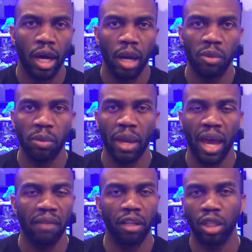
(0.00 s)
You may
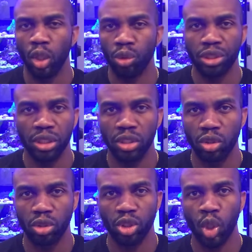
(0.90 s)
have like lotions
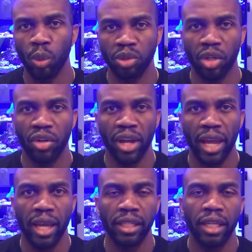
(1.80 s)
or soaps on your
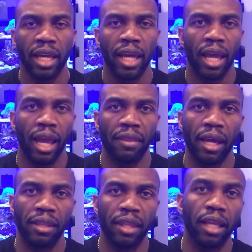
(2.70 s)
hand, and
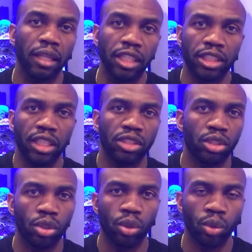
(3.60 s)
that can then leach
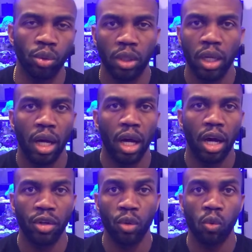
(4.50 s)
into
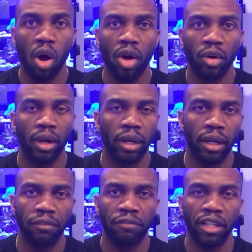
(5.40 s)
your water
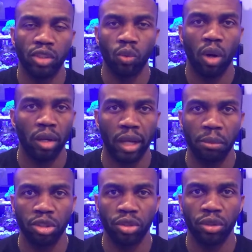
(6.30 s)
and affect your water
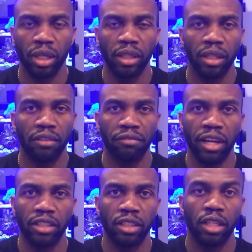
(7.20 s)
chemistry, and then
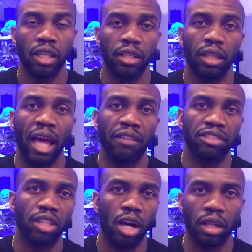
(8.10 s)
affect the
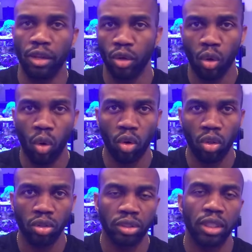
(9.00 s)
livestock like your
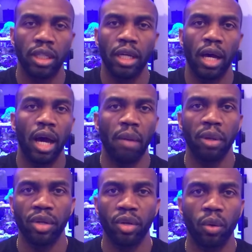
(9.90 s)
corals
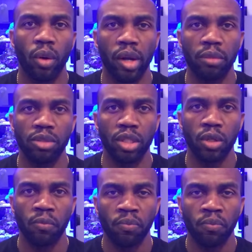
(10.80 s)
in your aquarium. So